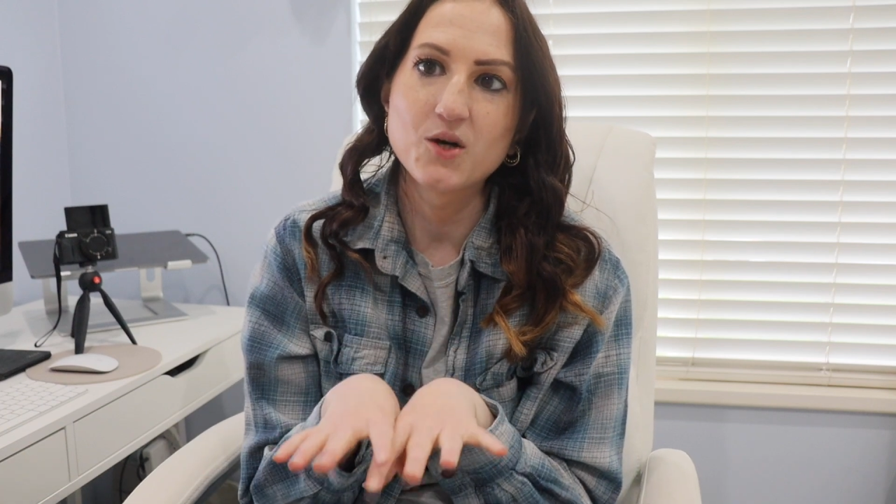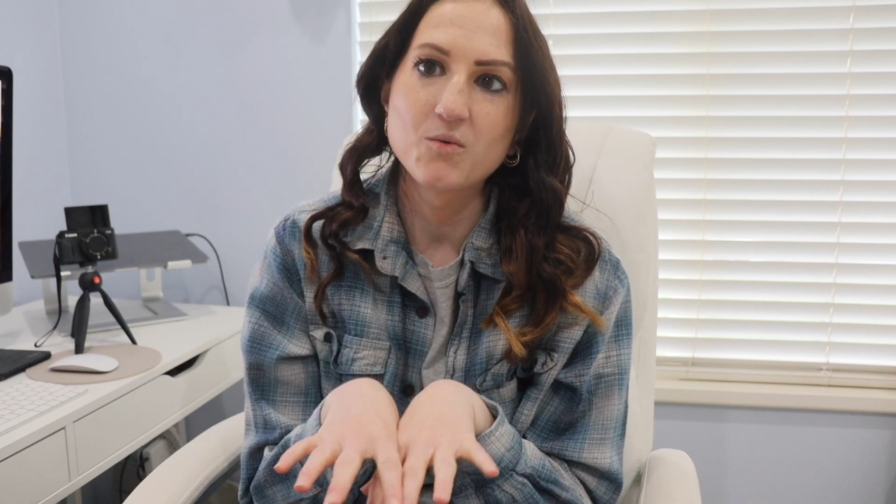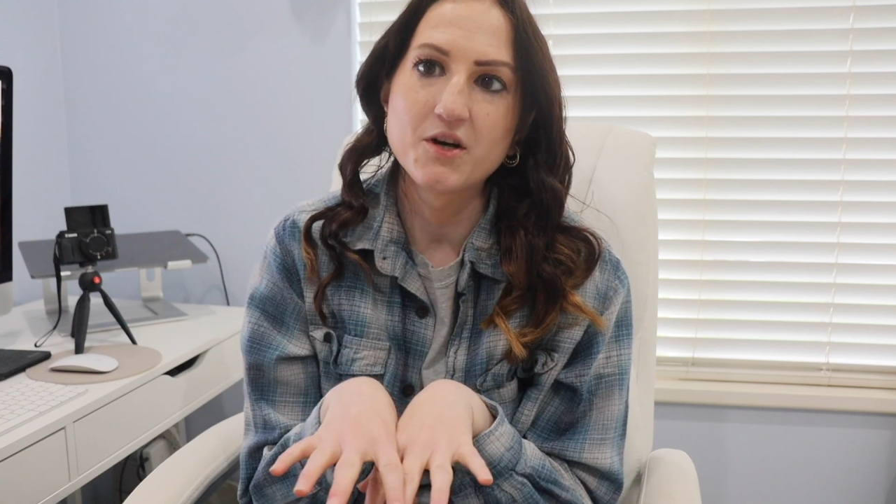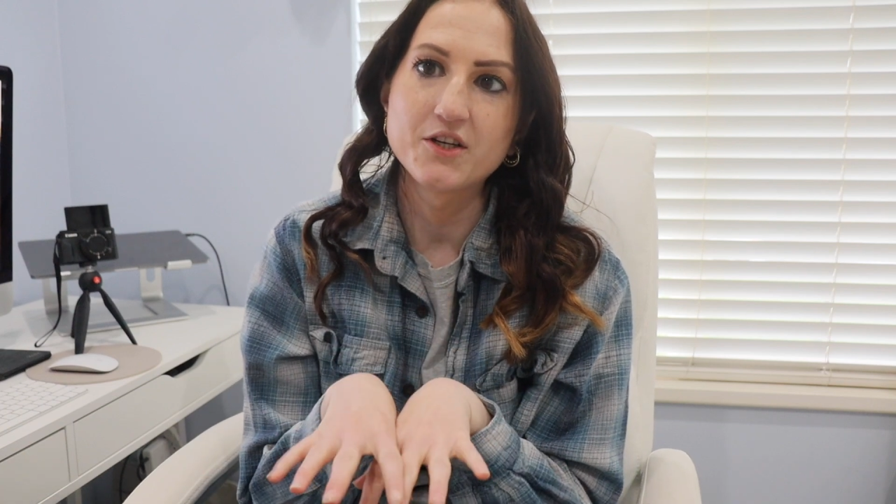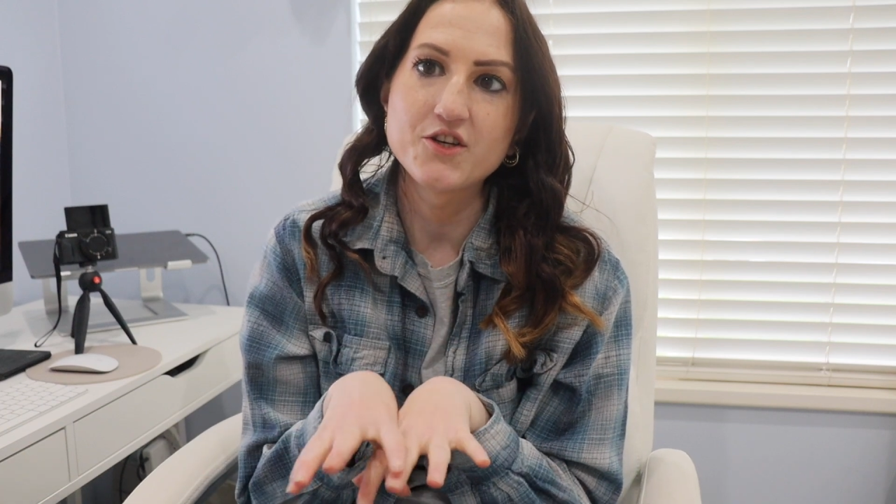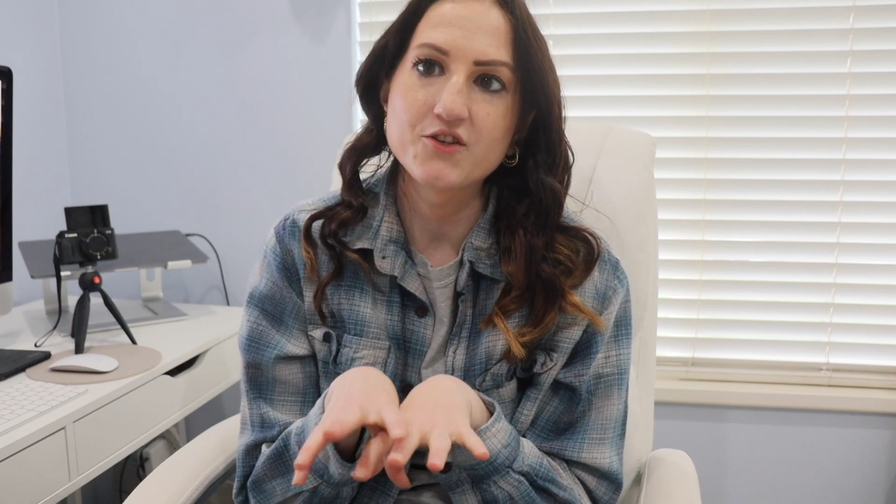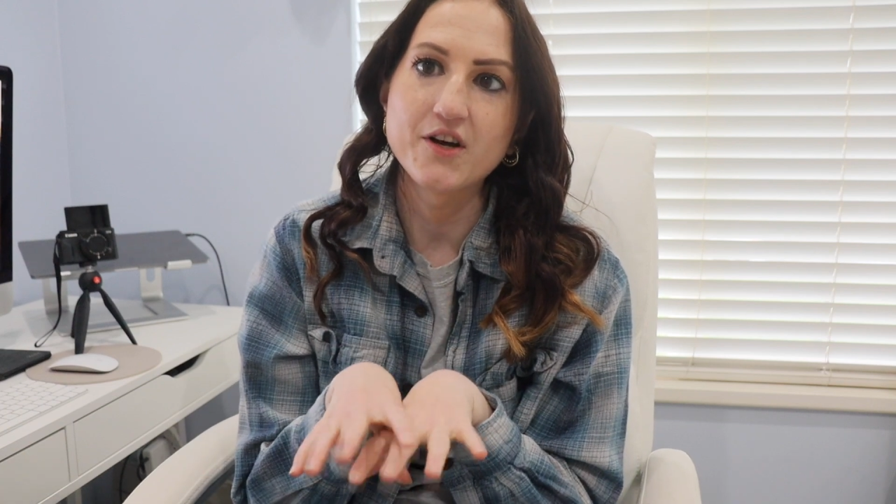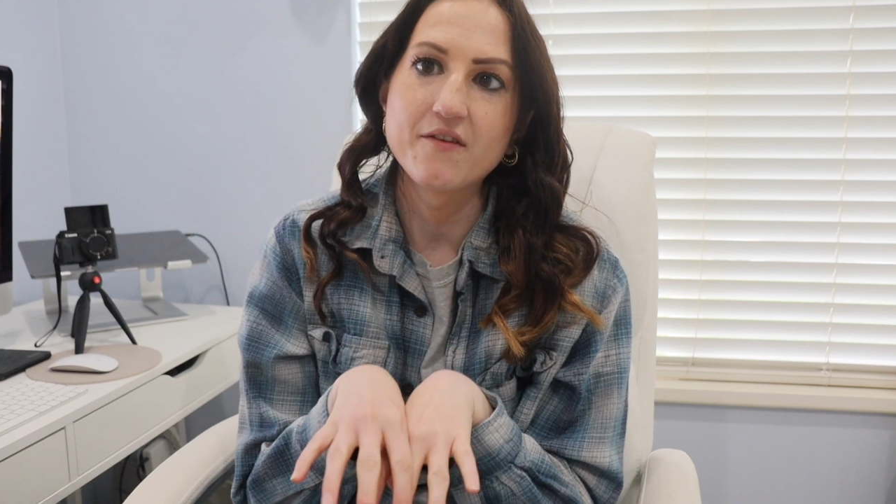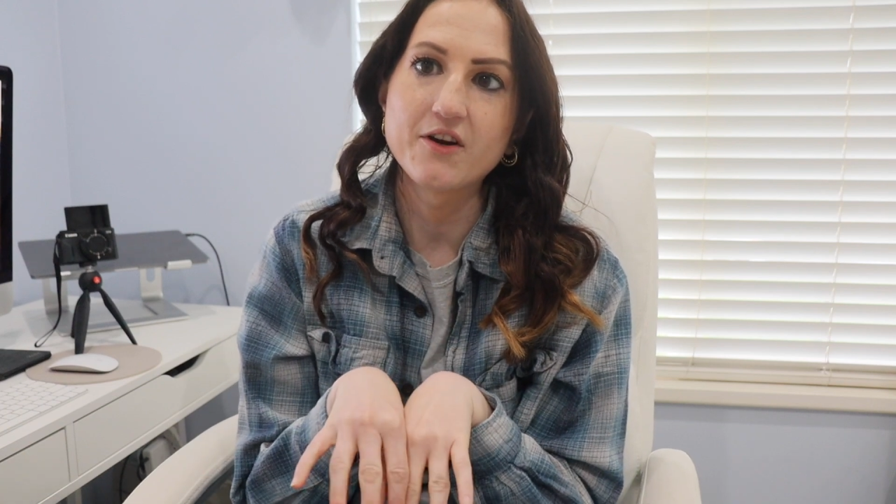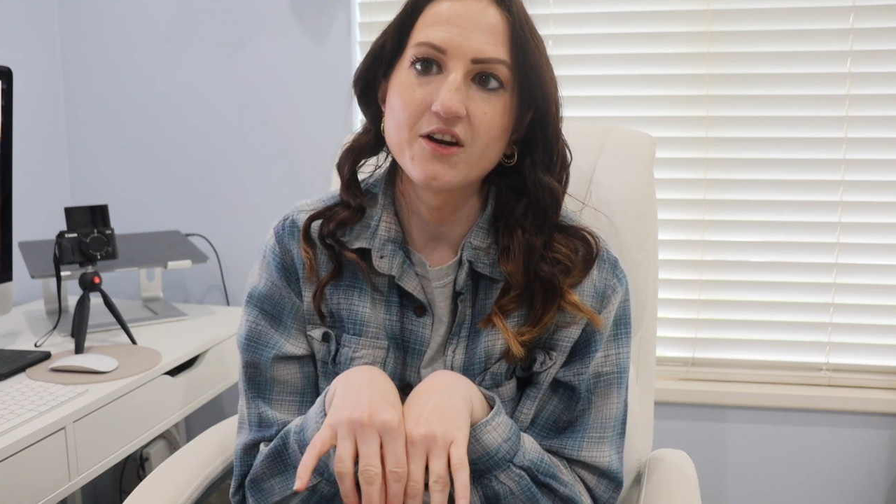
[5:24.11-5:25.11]
on water, just
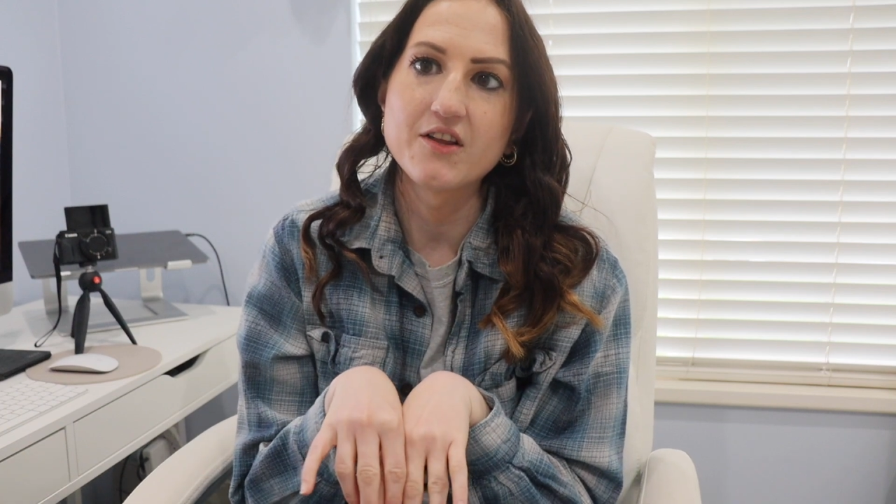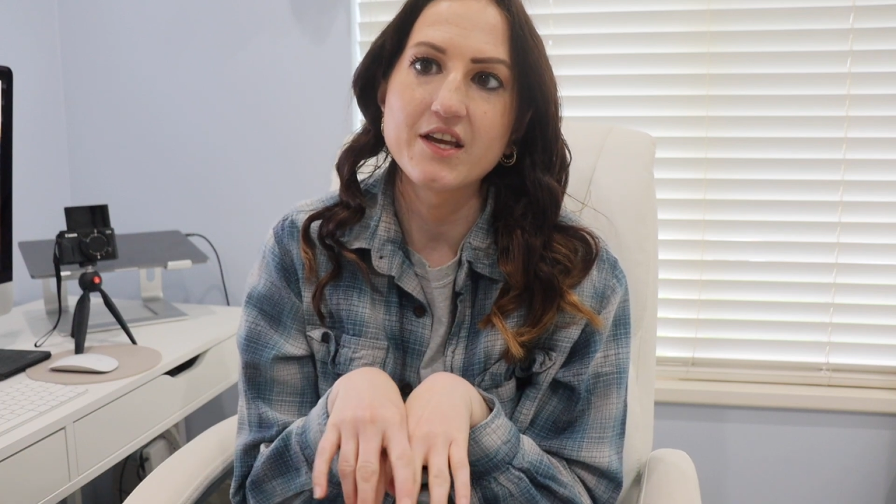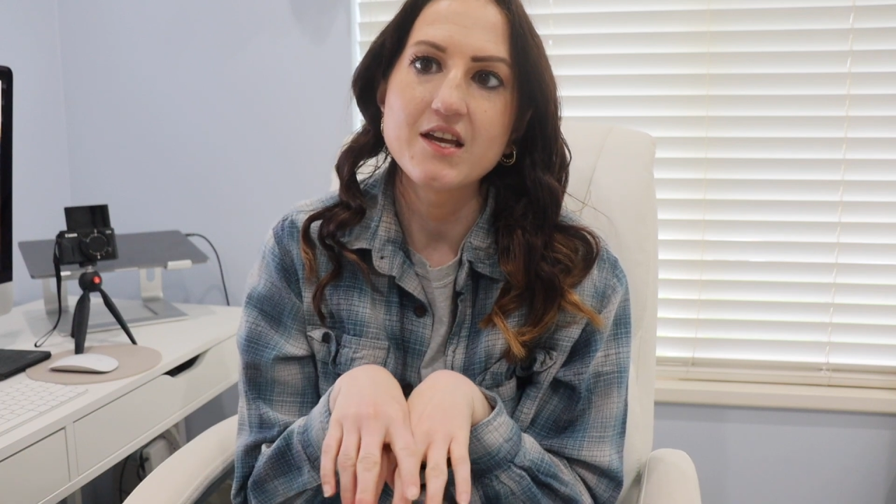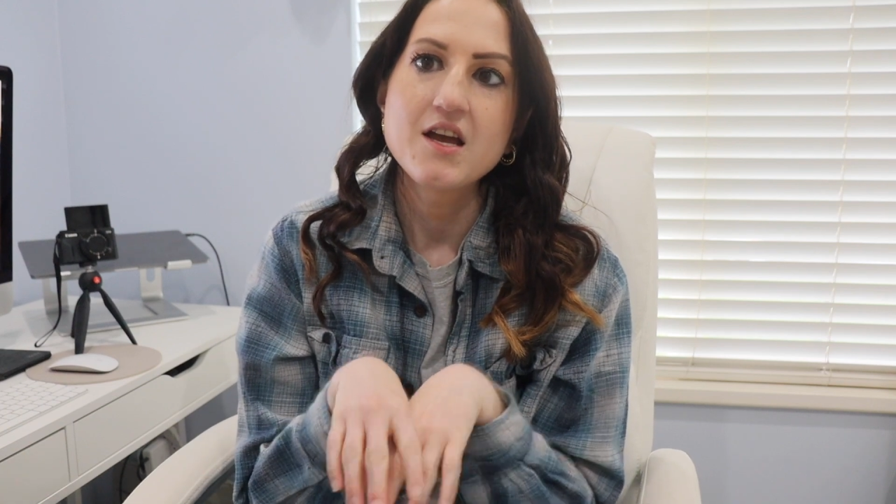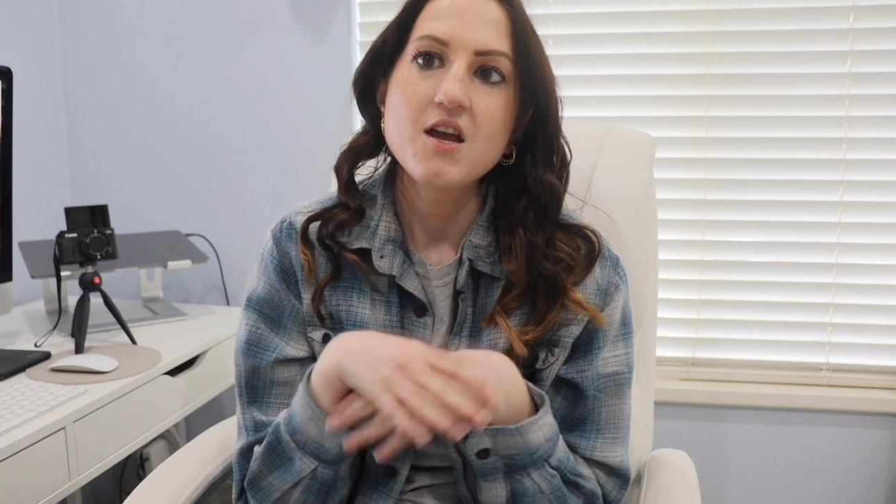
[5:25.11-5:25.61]
trying to figure out like